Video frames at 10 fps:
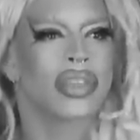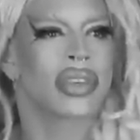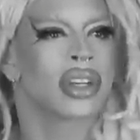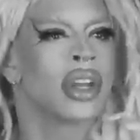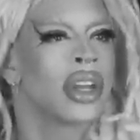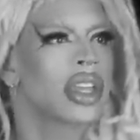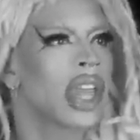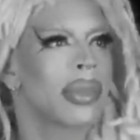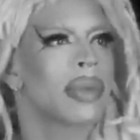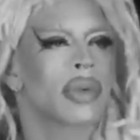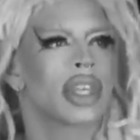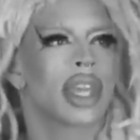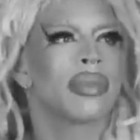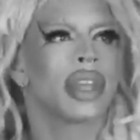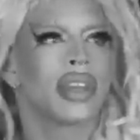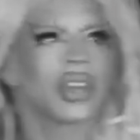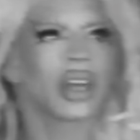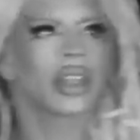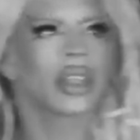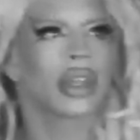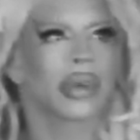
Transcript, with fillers: even came up with the name Yvie Oddly